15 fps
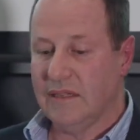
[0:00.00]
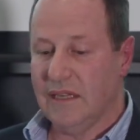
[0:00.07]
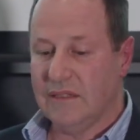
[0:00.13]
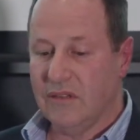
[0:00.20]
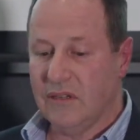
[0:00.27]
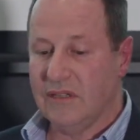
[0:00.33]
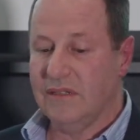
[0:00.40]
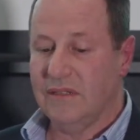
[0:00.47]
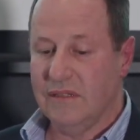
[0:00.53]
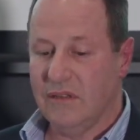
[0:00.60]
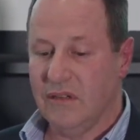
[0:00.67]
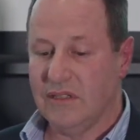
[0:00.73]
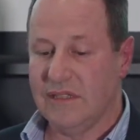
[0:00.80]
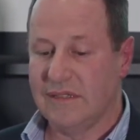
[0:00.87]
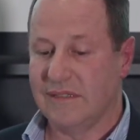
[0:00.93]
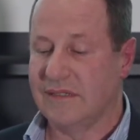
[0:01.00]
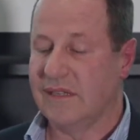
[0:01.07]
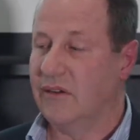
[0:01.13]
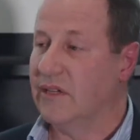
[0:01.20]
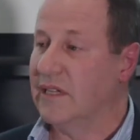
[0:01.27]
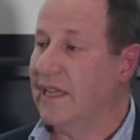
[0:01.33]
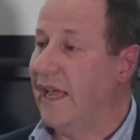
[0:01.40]
Now, not
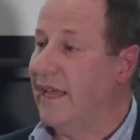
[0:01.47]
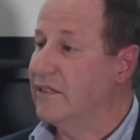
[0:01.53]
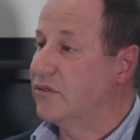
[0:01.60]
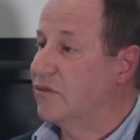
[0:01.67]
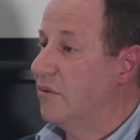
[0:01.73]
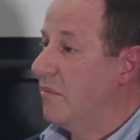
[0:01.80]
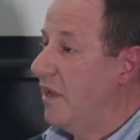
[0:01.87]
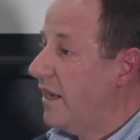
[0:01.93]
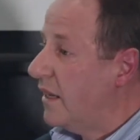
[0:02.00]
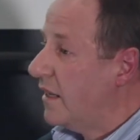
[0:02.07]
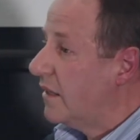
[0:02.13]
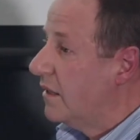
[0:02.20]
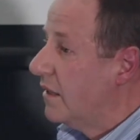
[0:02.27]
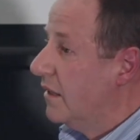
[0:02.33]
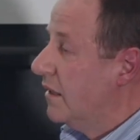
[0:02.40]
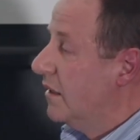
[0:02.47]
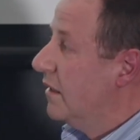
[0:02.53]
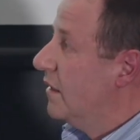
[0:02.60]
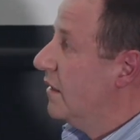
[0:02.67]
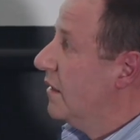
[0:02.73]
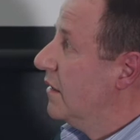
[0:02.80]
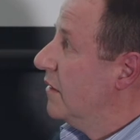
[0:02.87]
necessarily as dramatic,
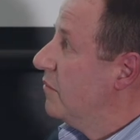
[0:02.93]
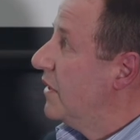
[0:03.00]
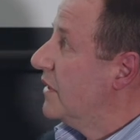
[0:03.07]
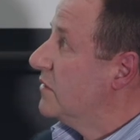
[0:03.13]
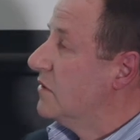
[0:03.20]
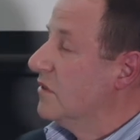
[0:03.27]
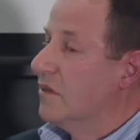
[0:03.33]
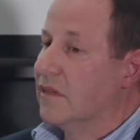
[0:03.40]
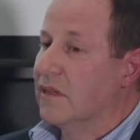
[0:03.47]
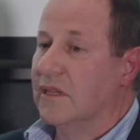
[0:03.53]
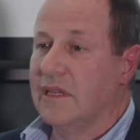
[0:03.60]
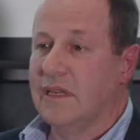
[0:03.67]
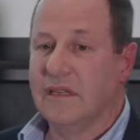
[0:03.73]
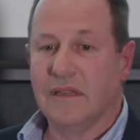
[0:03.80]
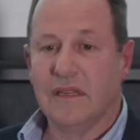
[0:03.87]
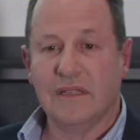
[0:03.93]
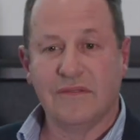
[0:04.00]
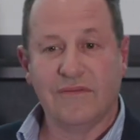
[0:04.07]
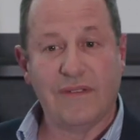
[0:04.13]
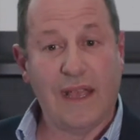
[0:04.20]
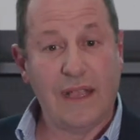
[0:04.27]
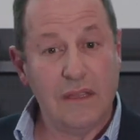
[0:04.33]
but certainly there's
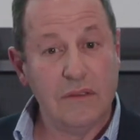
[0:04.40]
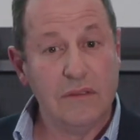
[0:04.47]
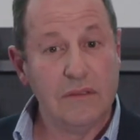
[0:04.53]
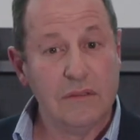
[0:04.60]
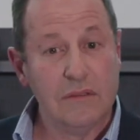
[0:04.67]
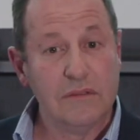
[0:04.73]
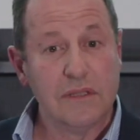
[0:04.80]
value.